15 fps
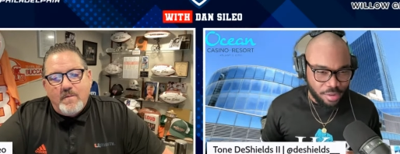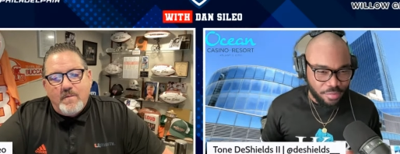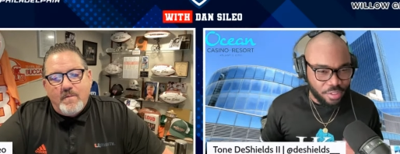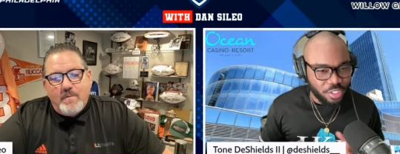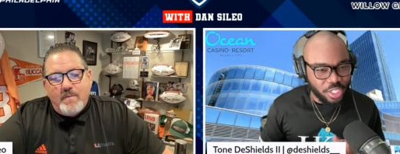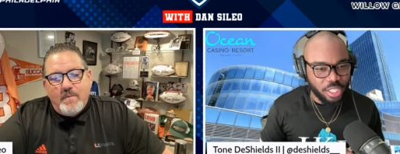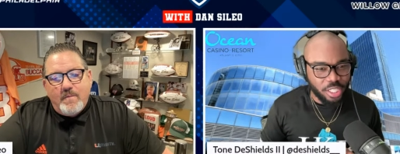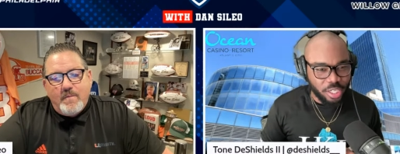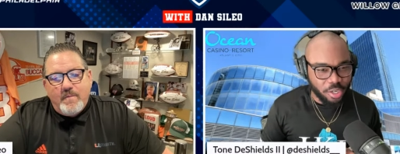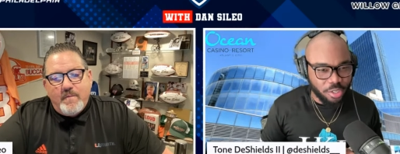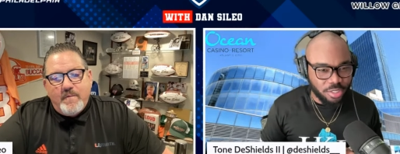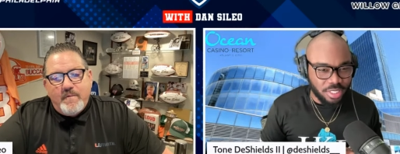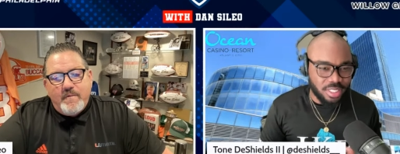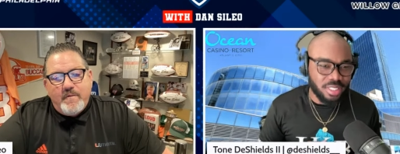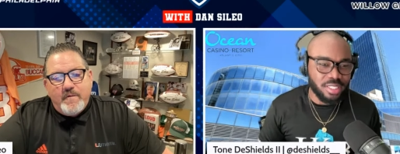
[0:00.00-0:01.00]
Speaker 1: for Jalen
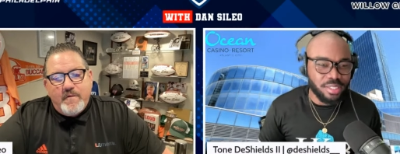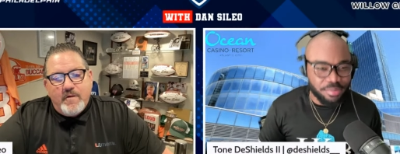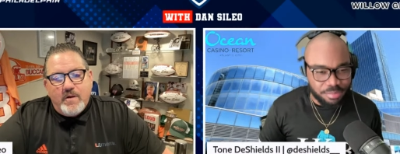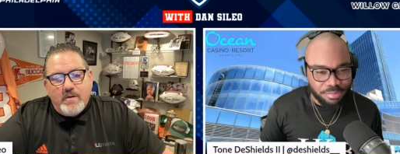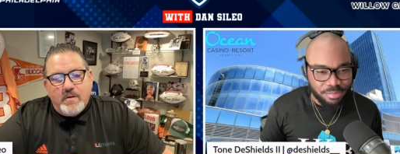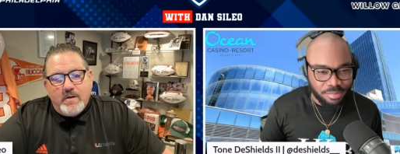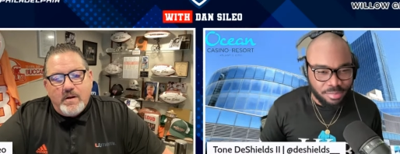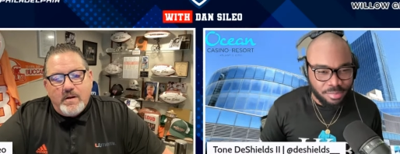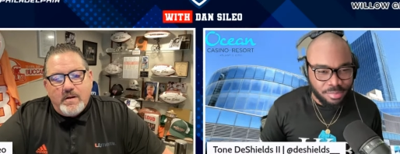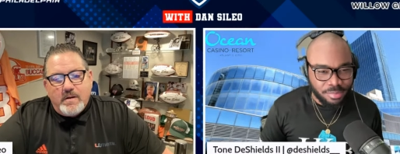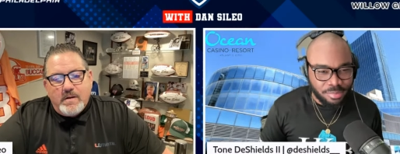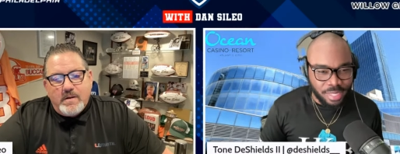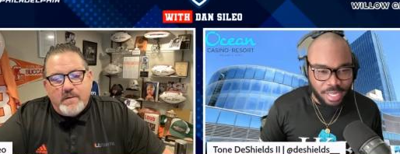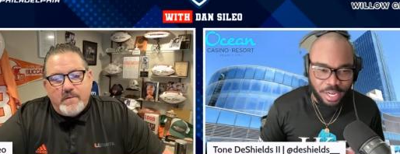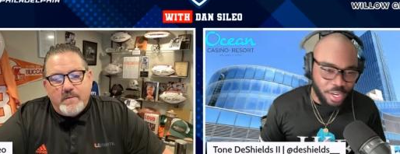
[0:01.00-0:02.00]
Hurts to slip. They